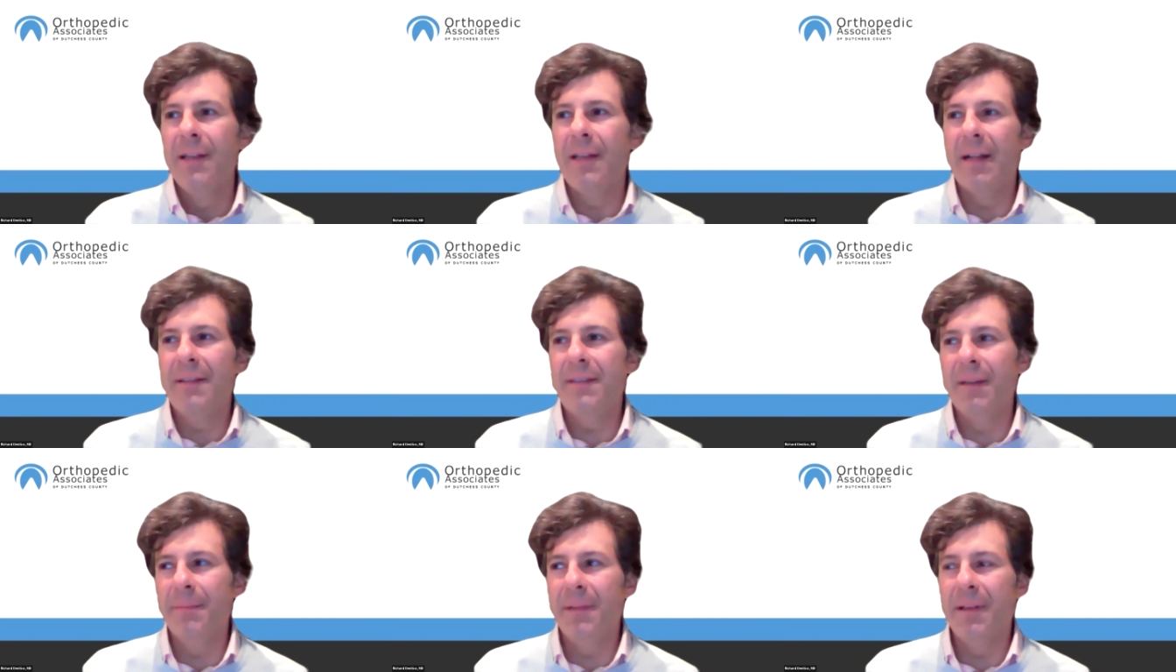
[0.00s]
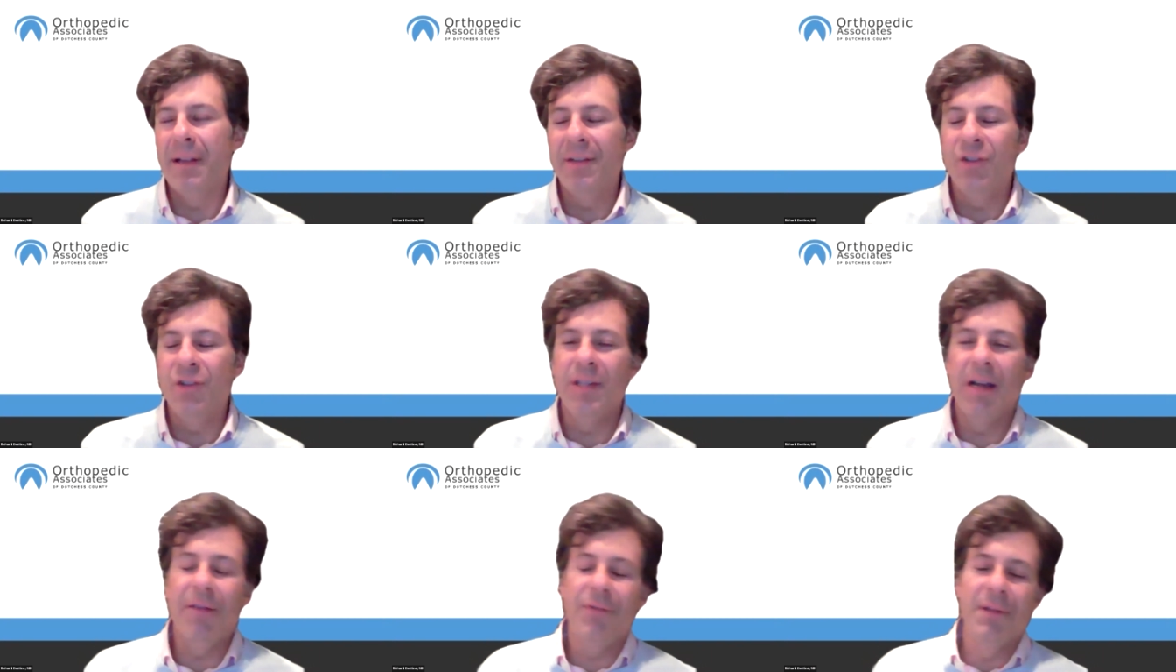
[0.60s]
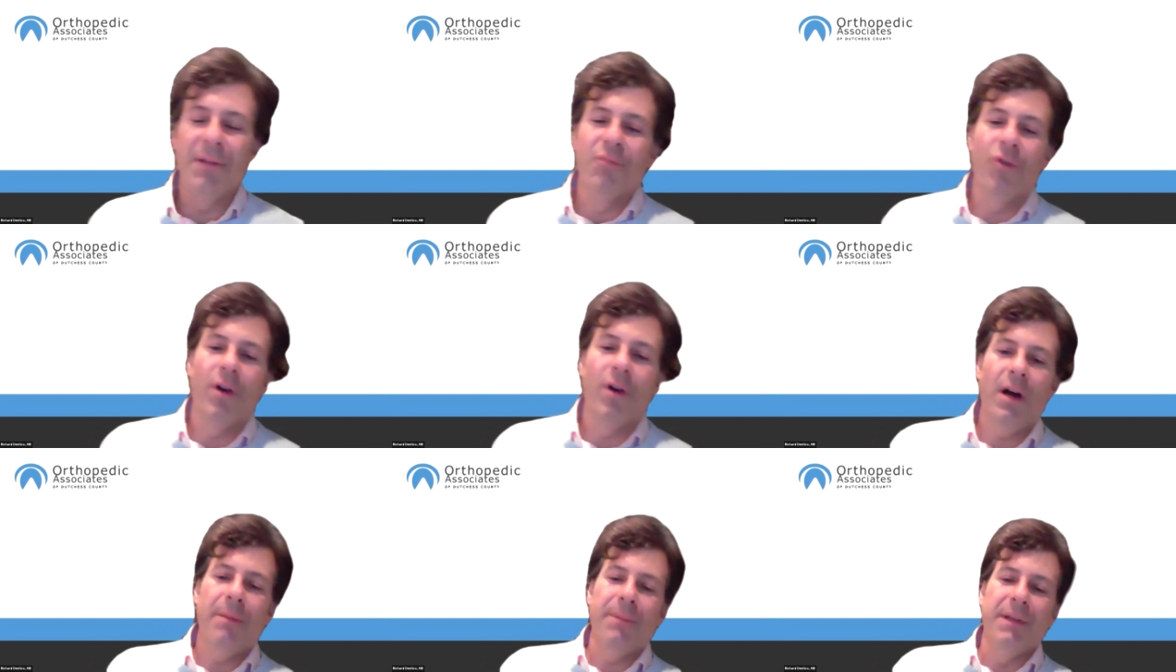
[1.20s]
that's something that should definitely be
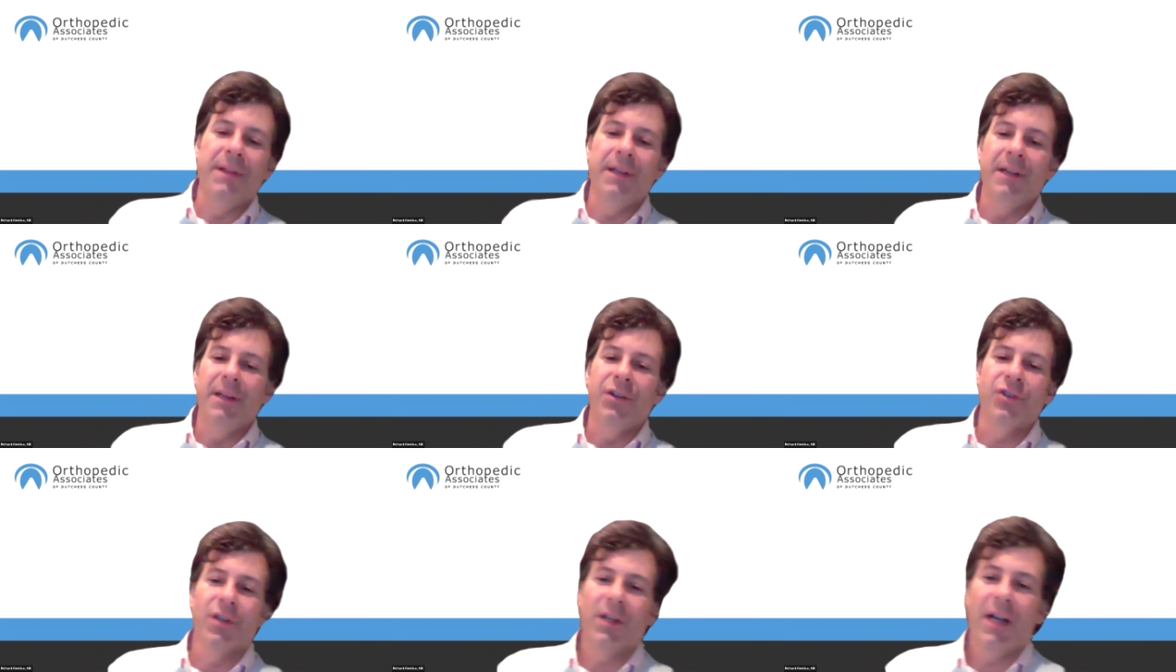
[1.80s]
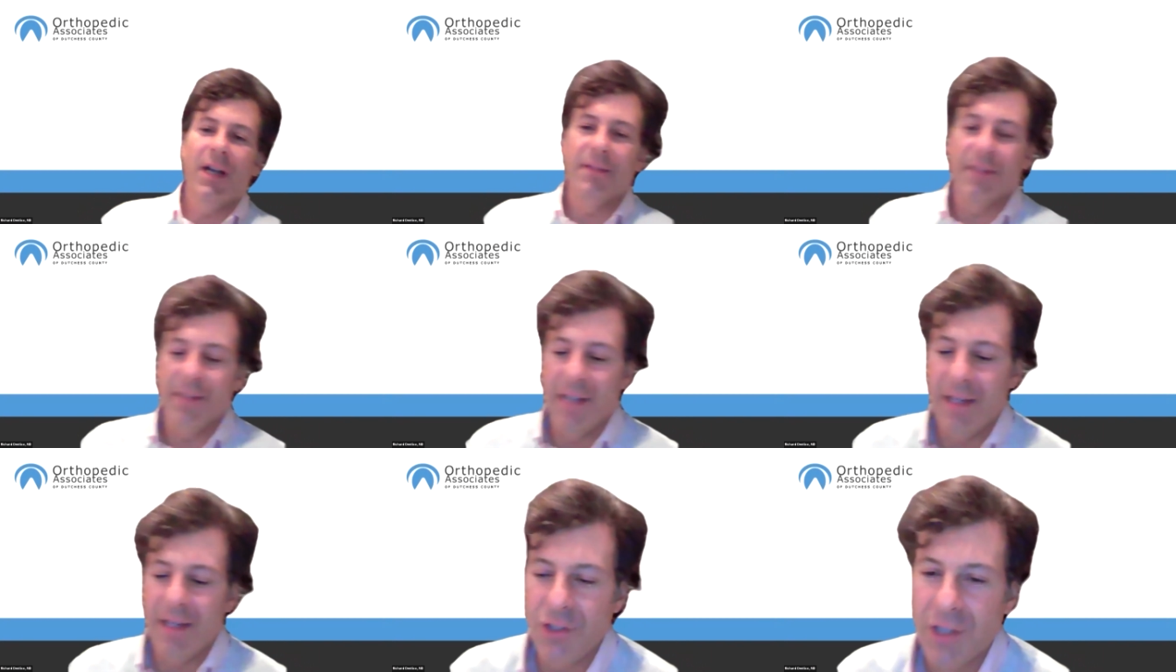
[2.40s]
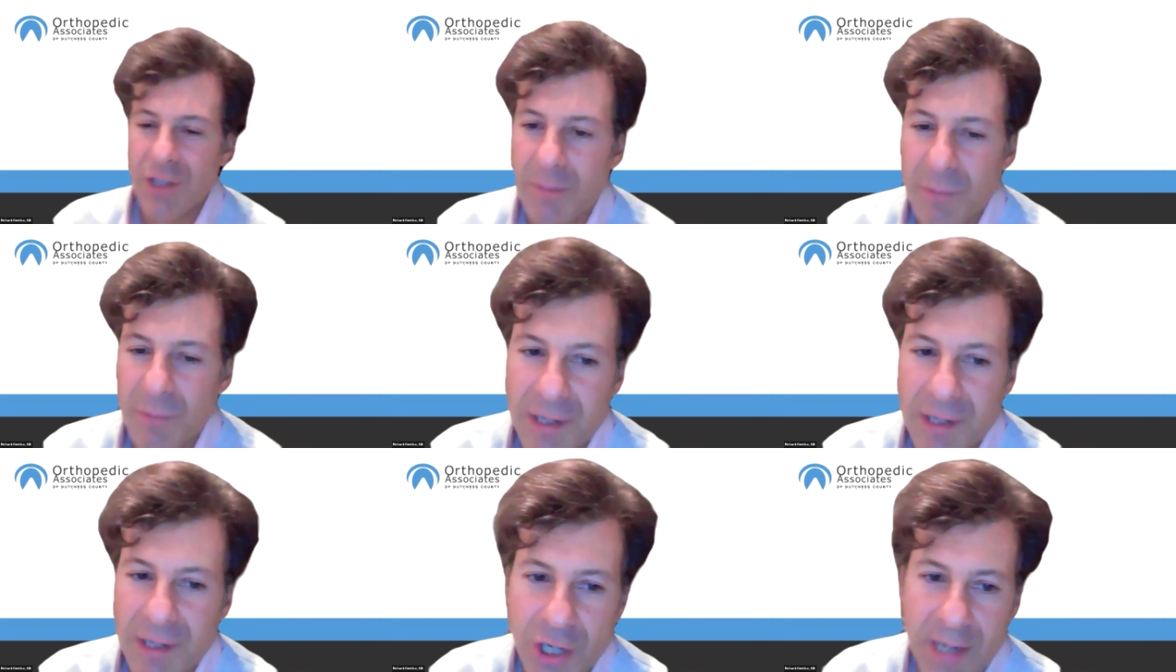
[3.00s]
brought up in the initial consultation, and we
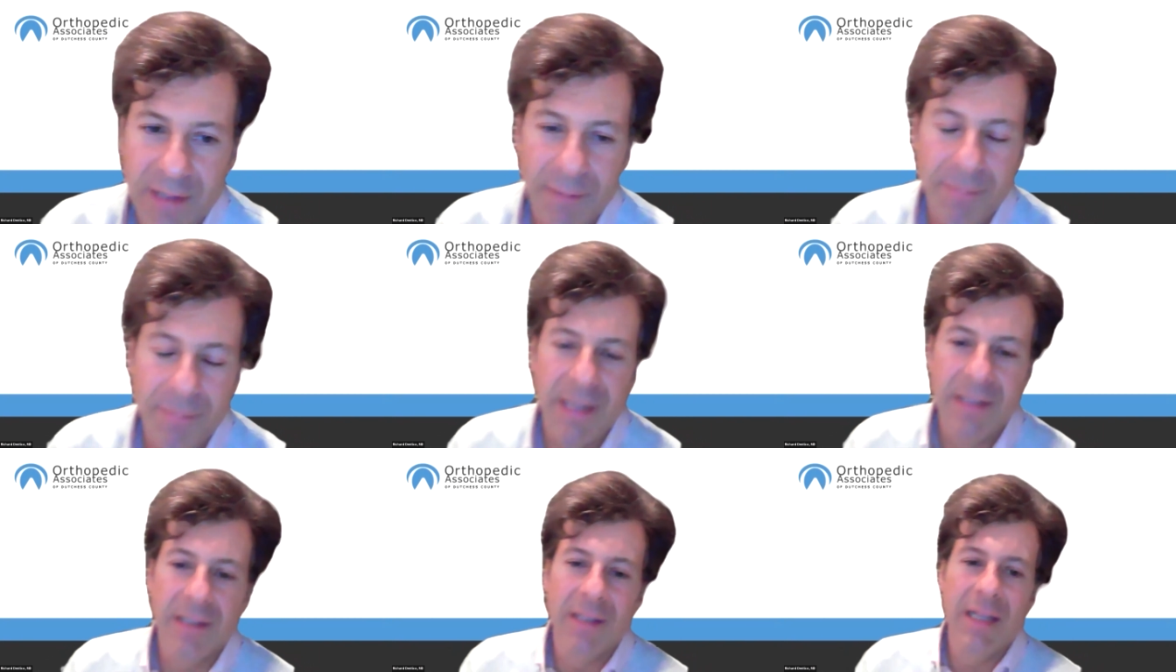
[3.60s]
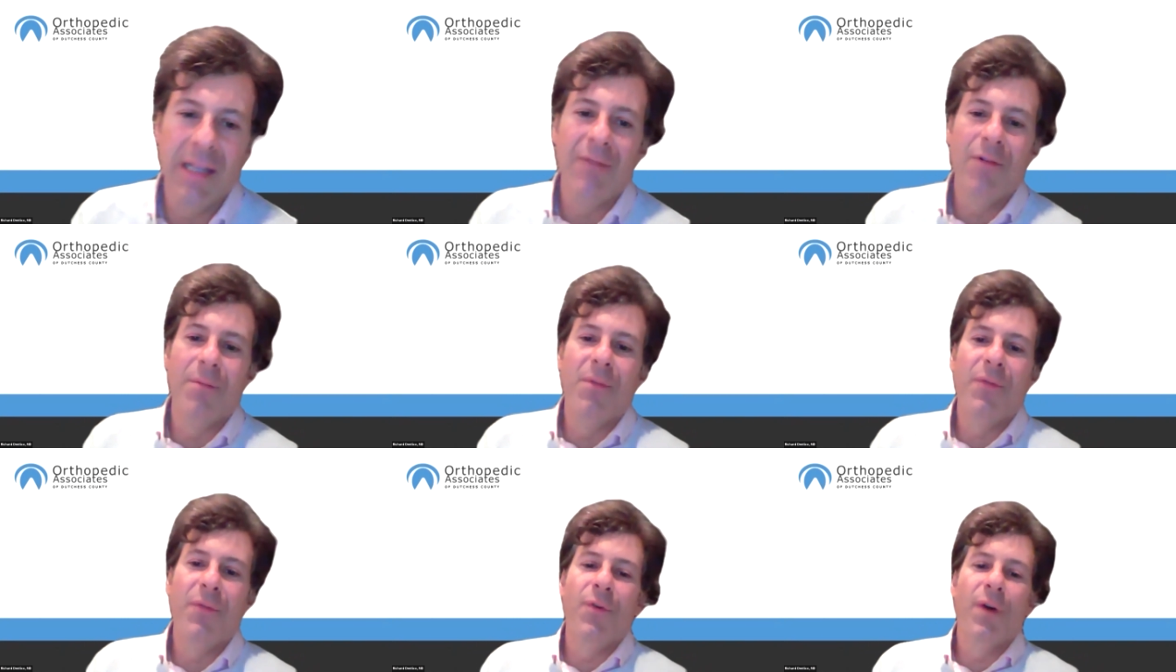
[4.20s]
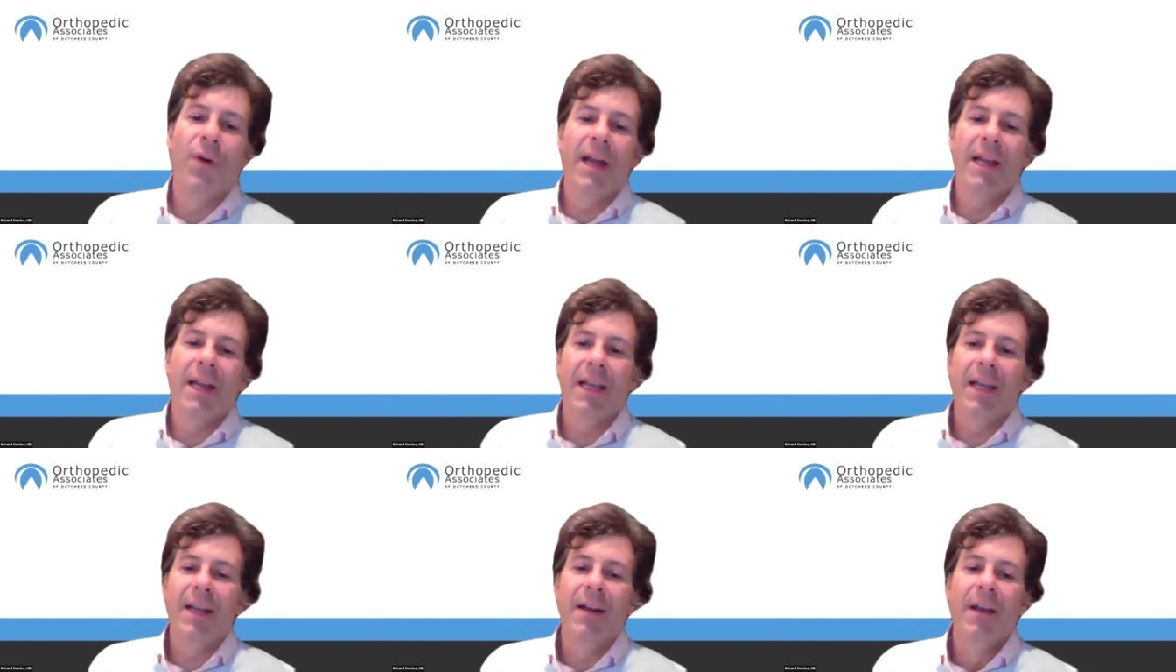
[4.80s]
could check the platelet level before
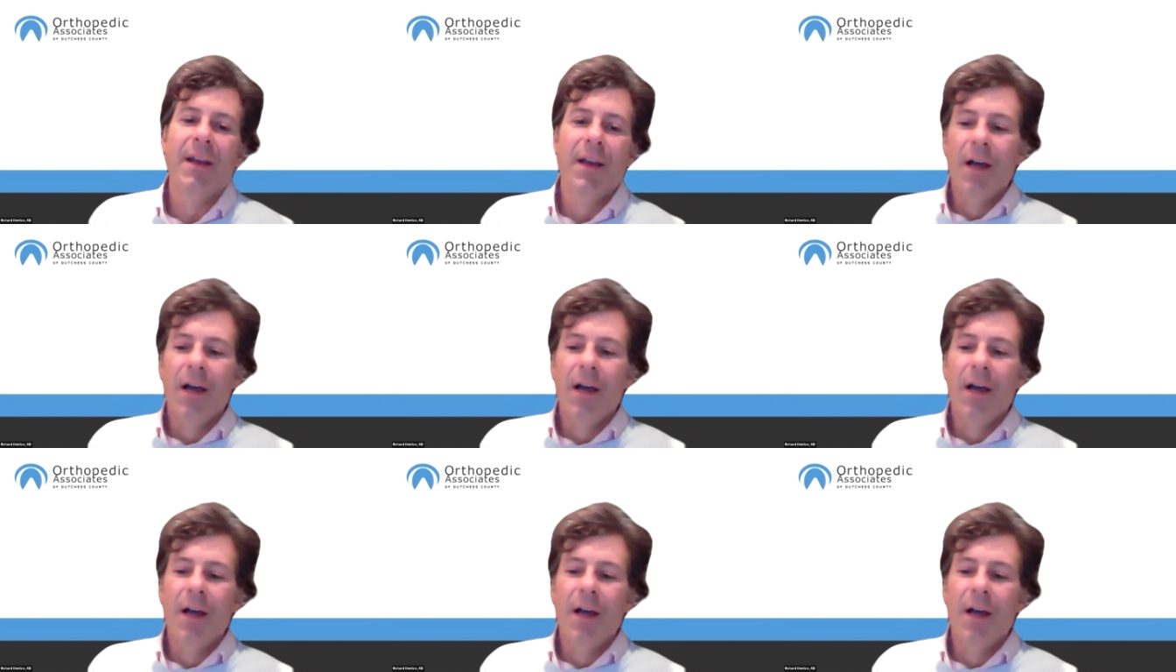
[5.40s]
heading in.